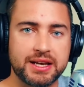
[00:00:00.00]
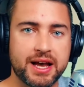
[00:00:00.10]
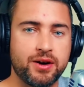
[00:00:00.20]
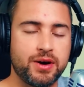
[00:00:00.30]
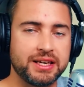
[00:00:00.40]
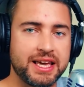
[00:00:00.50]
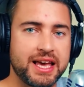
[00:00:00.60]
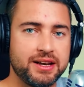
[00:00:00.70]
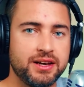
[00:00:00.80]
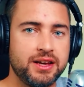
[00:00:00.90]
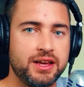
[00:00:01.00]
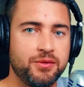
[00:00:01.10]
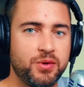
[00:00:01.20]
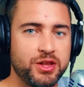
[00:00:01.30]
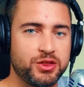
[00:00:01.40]
Now, again,
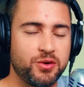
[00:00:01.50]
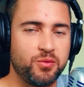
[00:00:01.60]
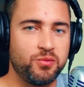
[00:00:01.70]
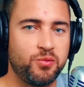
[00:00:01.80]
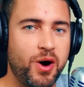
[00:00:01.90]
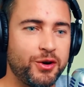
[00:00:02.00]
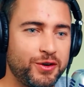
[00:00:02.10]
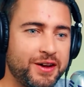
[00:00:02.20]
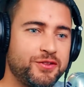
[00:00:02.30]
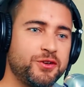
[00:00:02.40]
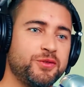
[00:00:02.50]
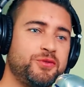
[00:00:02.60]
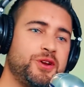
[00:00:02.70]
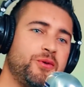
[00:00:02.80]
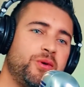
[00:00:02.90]
with the wandering, if you're
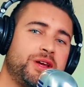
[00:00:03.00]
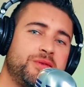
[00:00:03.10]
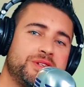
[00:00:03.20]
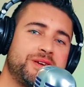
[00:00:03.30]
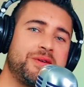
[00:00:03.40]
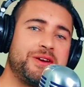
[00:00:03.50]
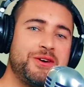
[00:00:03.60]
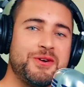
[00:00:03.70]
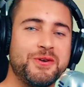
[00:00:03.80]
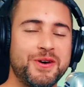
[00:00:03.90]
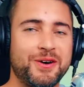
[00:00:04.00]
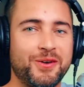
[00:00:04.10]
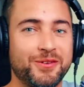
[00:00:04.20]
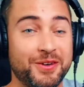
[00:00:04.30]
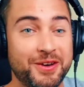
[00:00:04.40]
working with someone
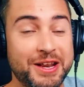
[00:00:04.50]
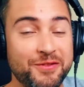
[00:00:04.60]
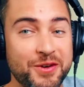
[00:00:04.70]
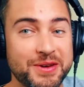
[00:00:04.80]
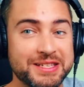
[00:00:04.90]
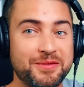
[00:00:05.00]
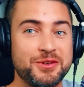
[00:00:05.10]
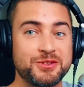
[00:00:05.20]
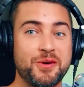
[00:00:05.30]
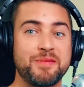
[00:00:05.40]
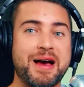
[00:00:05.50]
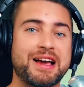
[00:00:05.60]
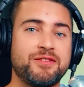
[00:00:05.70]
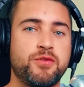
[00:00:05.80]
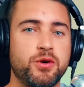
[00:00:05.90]
or interviewing someone who's going
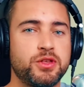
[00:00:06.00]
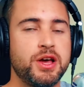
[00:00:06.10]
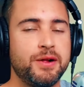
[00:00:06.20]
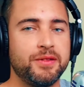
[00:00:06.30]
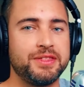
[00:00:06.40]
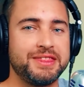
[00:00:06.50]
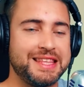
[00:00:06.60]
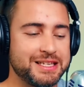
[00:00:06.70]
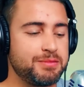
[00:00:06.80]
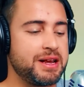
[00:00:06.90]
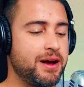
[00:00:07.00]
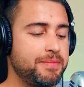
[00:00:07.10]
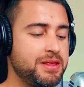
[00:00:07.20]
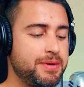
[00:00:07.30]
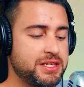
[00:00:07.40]
back and forth, this may not
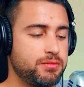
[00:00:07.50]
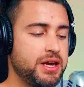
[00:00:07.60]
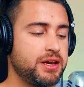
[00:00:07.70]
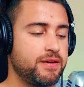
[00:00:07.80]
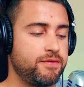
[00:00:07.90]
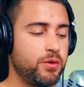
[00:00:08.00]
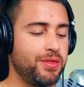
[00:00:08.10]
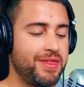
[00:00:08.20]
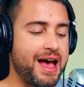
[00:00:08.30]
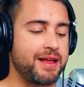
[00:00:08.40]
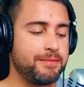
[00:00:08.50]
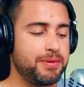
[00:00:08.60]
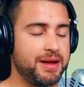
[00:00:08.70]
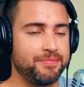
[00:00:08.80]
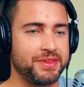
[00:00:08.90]
be the best mic for that.
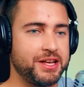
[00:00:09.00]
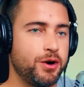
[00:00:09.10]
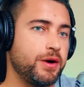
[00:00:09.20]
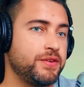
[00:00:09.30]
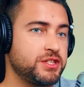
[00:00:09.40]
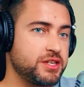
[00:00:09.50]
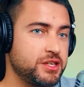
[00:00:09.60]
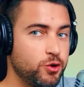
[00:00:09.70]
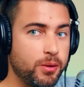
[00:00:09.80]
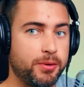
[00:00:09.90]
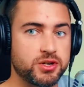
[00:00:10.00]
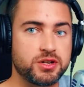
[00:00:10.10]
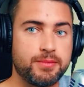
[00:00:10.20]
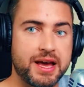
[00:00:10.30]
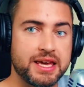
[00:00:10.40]
But if it's your
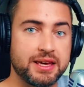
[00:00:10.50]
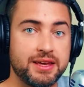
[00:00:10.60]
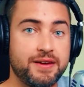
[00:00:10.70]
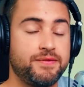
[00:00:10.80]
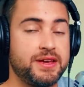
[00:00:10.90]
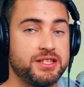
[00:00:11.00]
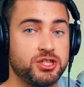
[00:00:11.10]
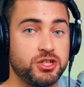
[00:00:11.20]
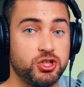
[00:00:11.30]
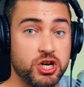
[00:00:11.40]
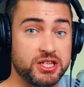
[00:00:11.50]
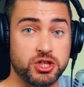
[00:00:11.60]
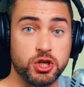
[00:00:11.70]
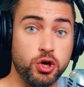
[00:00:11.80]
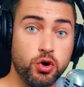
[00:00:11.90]
personal mic, if it's
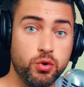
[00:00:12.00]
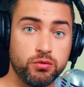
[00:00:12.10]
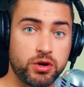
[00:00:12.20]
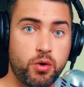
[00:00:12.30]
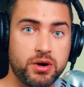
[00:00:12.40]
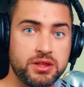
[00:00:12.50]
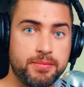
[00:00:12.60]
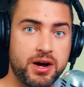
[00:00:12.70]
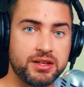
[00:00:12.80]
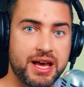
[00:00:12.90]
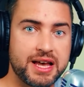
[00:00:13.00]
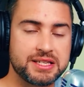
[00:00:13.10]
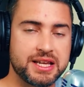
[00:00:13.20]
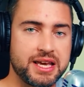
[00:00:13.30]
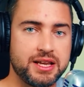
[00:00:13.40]
just you recording the
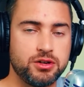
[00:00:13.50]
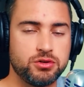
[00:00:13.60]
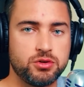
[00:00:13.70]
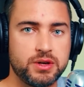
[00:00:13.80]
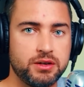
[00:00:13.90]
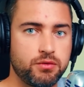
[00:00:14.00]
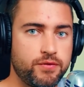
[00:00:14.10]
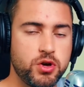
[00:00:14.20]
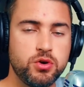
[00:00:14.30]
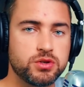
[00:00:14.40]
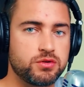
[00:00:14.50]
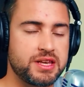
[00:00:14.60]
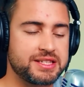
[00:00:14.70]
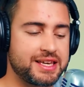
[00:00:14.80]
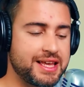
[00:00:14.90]
podcast and you're doing reviews or
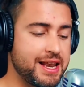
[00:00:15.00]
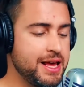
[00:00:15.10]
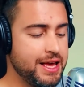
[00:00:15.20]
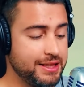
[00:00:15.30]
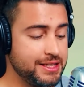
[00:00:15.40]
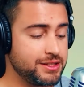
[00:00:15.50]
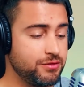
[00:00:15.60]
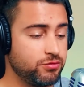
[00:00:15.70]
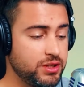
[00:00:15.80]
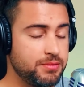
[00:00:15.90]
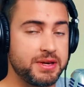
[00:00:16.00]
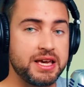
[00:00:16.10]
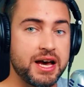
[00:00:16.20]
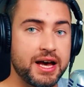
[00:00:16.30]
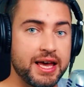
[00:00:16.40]
things like that, this could really
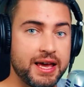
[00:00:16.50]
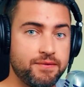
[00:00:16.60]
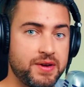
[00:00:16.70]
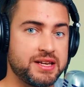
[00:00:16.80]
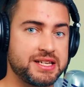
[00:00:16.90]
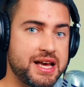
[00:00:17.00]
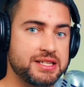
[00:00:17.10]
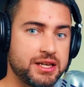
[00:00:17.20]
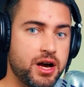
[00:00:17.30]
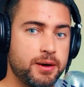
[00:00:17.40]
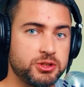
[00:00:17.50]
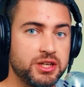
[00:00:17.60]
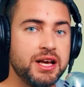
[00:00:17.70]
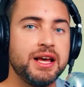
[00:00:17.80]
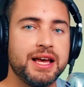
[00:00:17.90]
be a fantastic
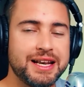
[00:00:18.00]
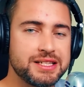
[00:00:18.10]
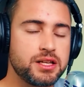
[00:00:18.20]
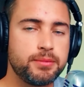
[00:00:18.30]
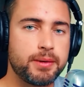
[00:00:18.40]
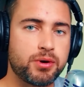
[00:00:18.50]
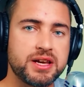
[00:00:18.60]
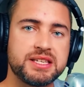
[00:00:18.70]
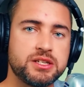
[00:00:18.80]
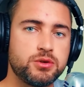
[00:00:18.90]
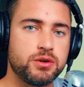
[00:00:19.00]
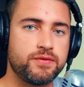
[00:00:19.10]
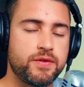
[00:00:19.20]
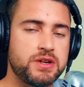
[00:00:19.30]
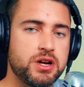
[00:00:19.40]
option. It is a little bit pricey at
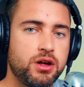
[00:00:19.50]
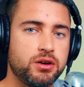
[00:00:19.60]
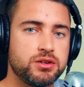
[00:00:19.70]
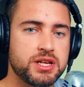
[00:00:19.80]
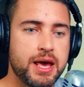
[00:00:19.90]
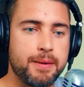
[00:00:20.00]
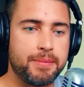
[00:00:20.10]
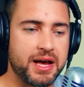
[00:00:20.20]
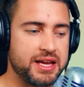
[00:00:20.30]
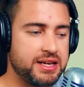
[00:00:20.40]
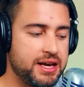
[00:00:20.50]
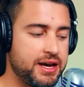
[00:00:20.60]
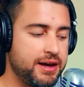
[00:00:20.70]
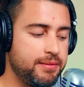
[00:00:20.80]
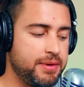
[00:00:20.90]
$250, but
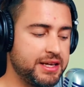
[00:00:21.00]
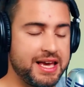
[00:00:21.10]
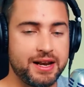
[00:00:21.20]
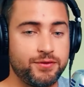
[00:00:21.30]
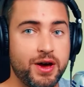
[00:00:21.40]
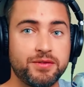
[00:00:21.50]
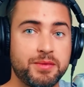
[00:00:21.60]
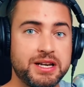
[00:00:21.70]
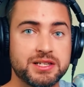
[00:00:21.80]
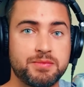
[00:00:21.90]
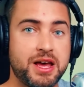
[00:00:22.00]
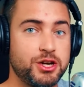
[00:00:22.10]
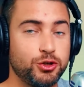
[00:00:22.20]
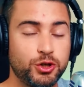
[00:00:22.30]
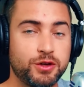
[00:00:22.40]
again, if you have the money to
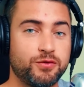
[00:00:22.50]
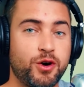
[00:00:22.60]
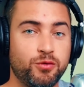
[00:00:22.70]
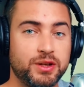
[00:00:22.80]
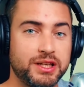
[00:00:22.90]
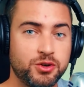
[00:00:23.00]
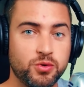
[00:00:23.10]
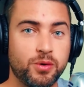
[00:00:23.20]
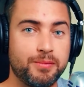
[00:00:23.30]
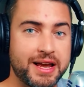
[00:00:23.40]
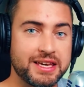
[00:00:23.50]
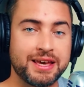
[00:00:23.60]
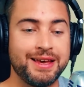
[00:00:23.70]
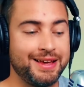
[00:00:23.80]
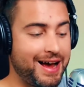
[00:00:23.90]
spend, you're looking for a really cool mic,
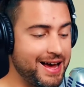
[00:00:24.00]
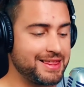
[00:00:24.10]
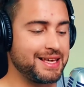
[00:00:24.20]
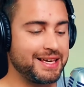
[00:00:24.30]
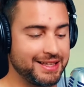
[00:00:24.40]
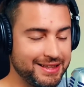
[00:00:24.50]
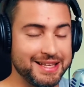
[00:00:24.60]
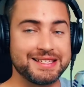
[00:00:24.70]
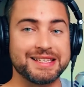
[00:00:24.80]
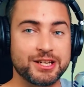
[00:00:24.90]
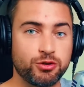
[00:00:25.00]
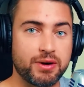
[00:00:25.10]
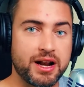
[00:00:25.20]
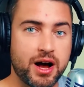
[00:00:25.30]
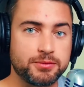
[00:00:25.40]
I think this is a
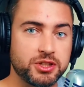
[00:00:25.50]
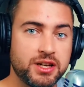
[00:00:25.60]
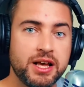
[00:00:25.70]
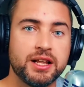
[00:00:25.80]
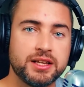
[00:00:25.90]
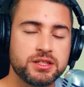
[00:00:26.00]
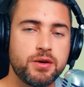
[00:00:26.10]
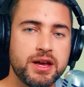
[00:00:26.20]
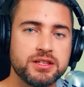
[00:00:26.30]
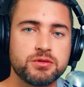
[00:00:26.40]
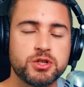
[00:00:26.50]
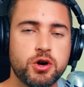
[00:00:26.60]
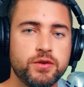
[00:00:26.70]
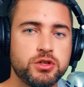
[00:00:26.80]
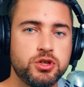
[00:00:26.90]
great option. Let's go ahead and switch
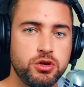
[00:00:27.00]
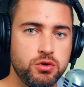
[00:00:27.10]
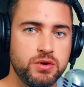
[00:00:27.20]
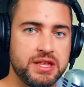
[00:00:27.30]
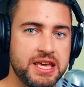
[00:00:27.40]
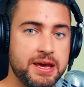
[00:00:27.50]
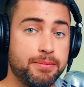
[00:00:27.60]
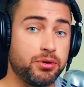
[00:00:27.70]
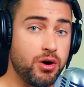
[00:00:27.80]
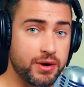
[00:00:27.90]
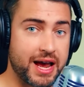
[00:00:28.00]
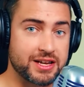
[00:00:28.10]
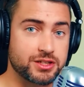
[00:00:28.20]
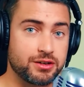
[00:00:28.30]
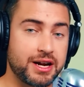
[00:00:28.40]
over to the
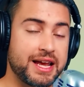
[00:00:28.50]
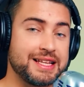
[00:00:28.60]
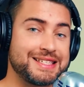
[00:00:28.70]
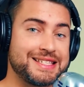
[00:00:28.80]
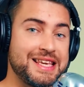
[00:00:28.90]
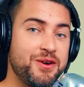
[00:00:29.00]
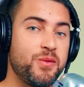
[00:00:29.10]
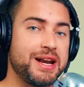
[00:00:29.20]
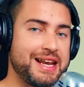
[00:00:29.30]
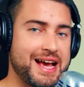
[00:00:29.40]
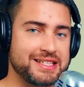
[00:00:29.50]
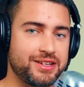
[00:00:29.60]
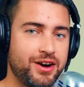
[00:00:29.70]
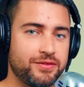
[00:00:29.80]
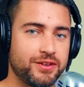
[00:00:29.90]
Procaster and see what it has
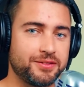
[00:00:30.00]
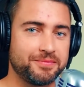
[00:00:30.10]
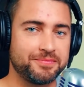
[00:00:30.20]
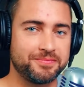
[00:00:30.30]
to offer.